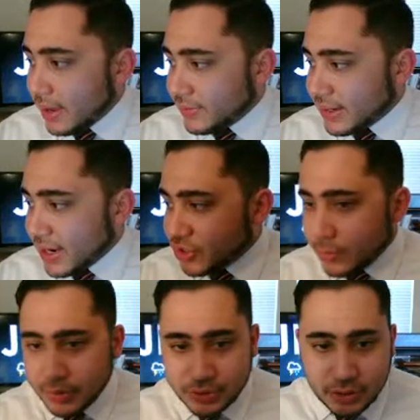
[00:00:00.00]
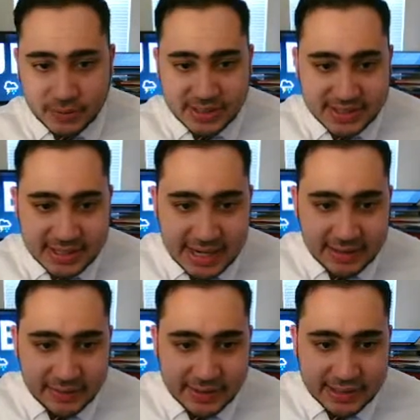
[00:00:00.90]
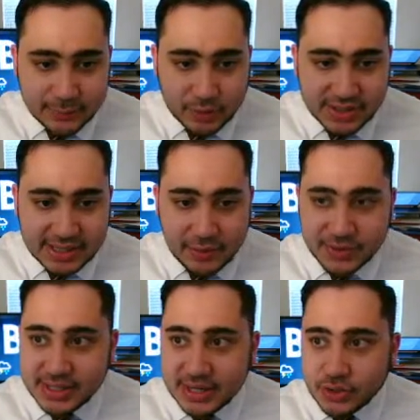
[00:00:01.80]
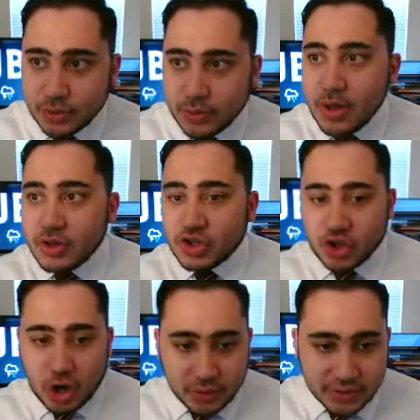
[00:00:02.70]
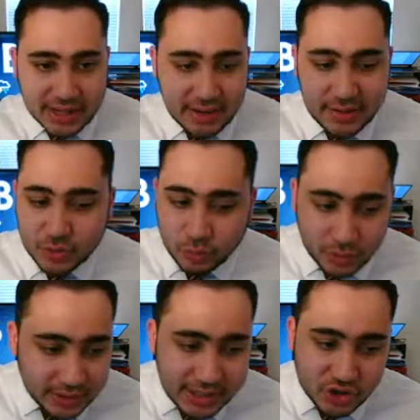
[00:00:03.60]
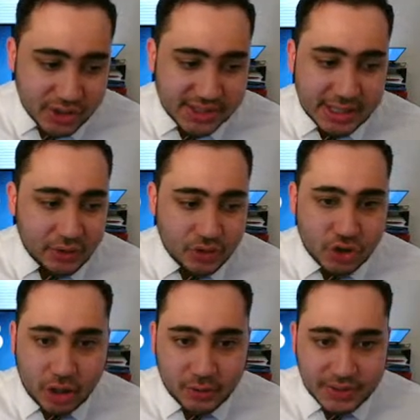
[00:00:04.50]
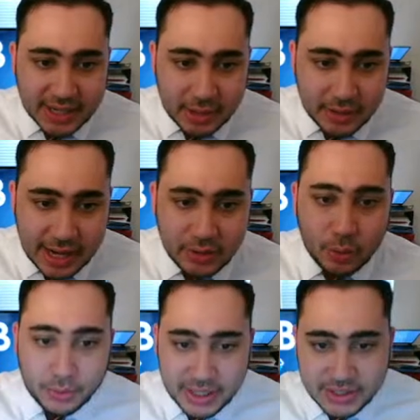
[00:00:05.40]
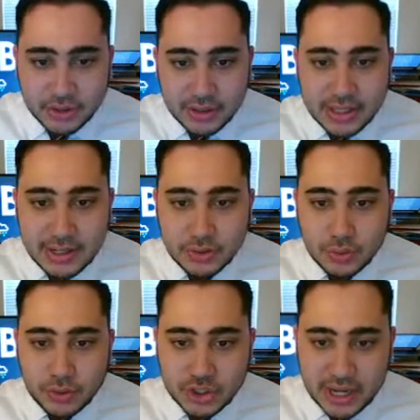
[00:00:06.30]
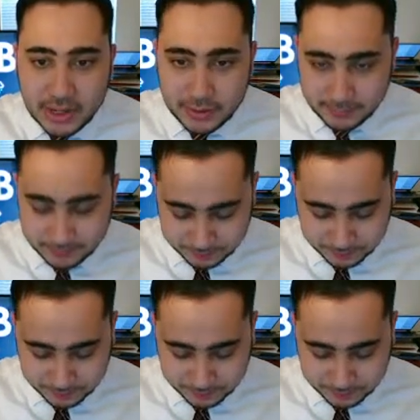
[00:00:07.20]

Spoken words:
The National Weather Service is stating that this is for south central Charles County. It's really just southern Charles County and northeastern King George County.